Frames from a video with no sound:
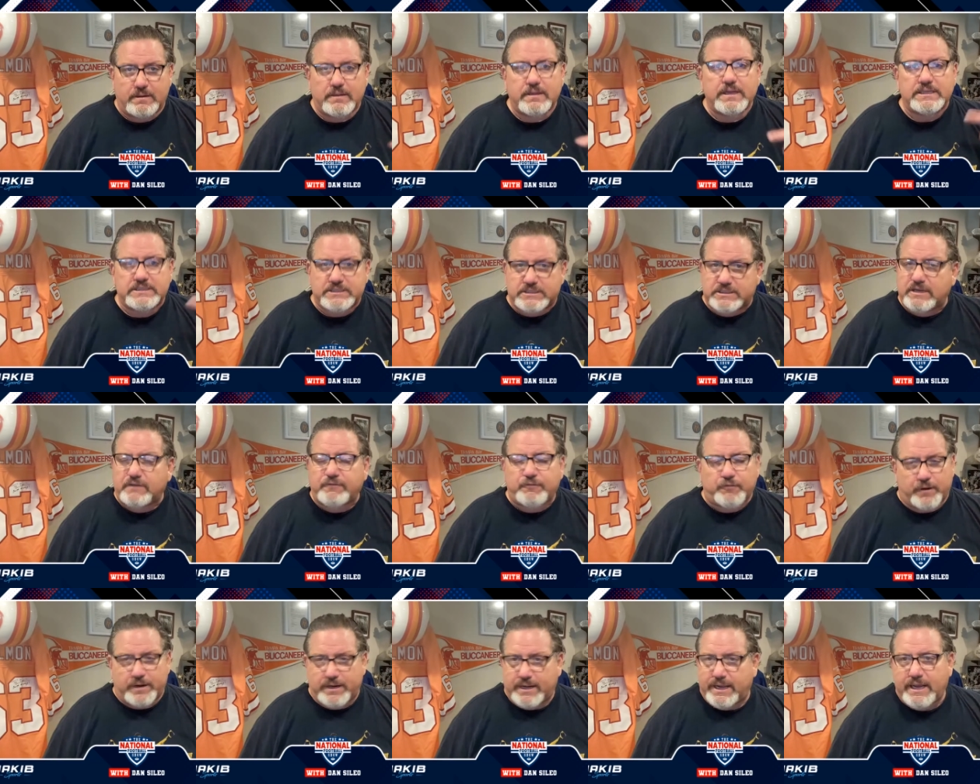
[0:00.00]
It's
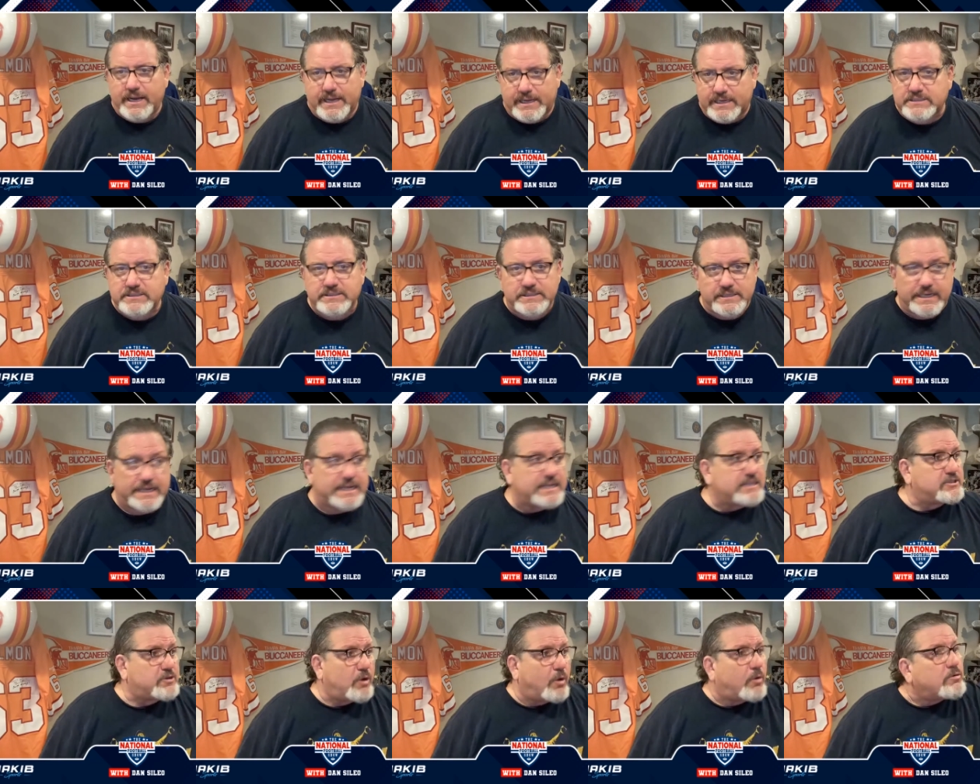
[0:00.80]
different. It is.
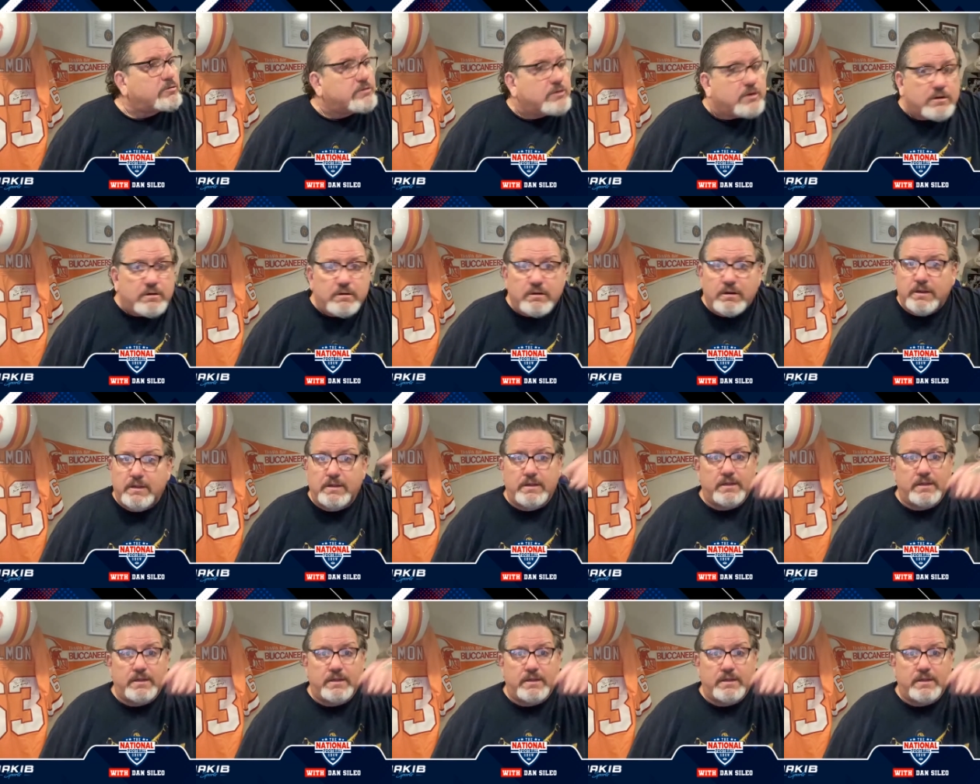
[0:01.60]
He's older.